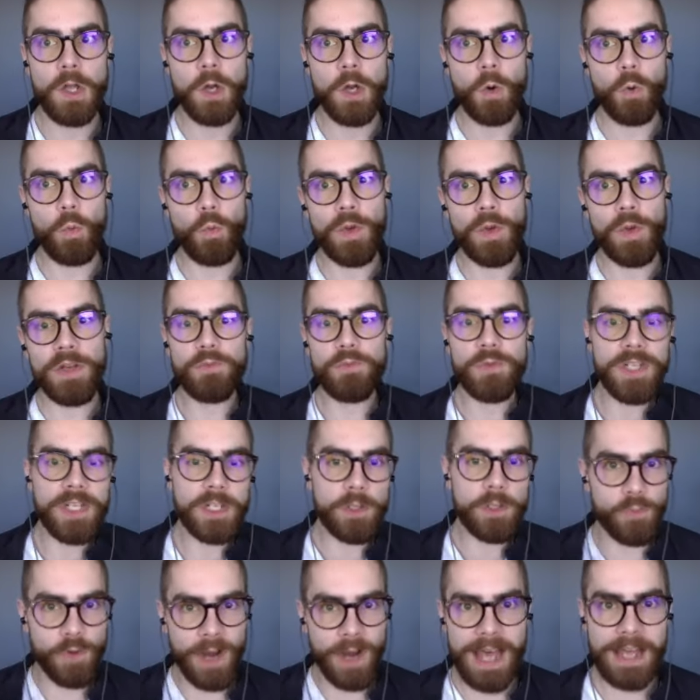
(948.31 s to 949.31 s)
we
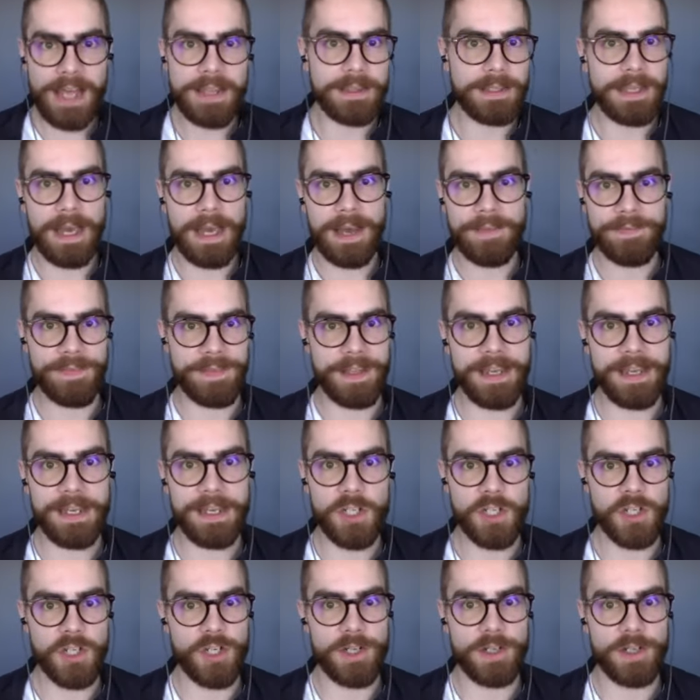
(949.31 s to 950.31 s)
regret the
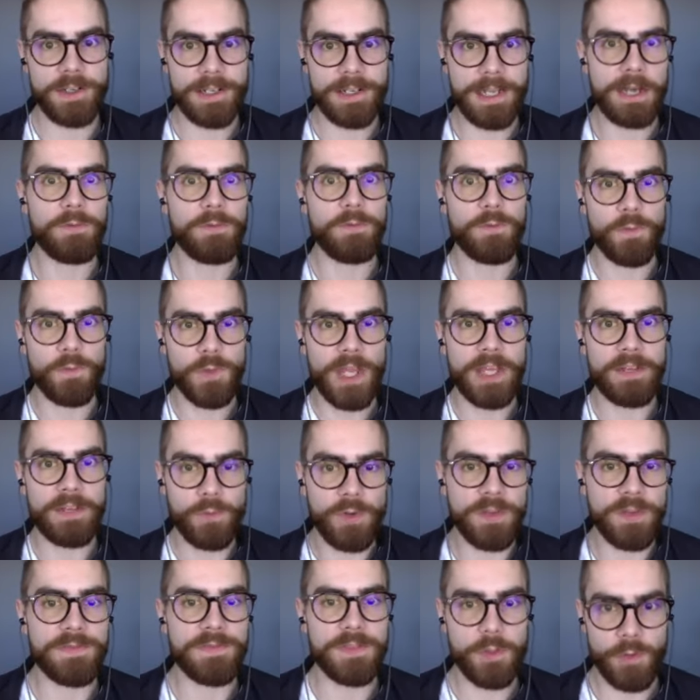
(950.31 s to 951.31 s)
addiction that
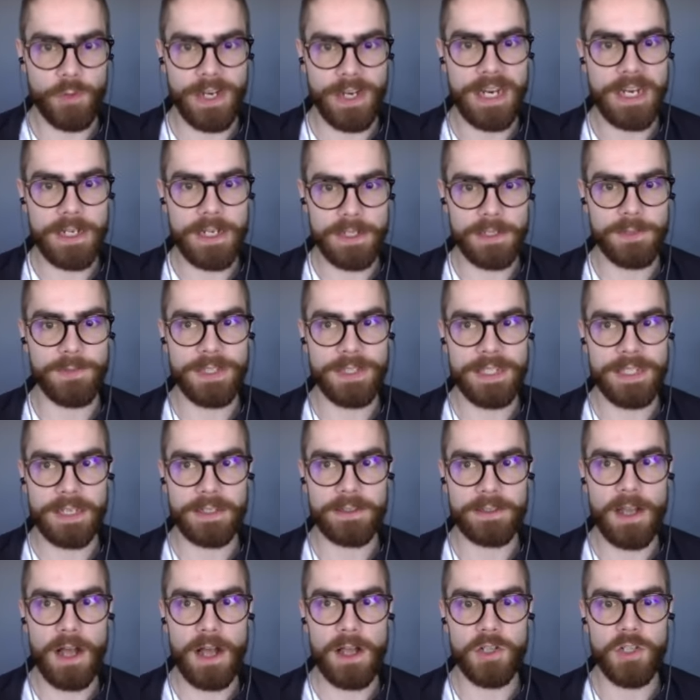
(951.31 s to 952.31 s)
we've created with
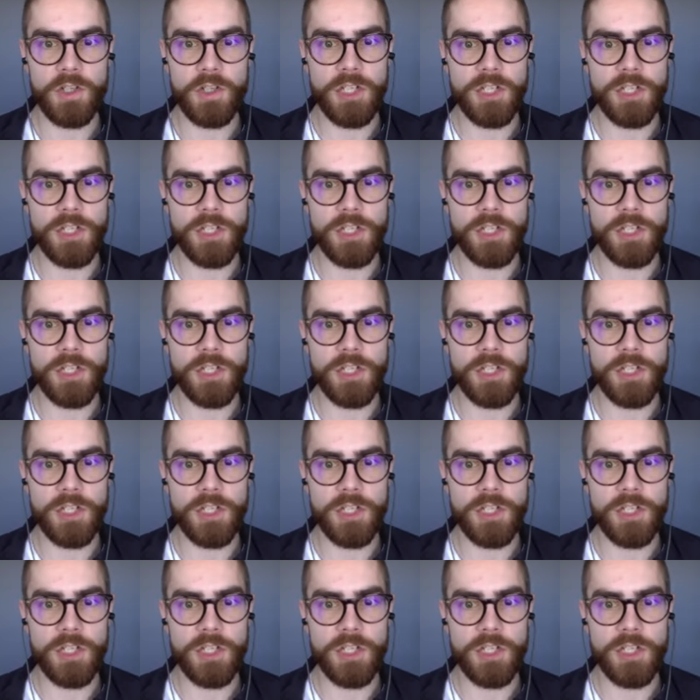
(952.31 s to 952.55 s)
technology.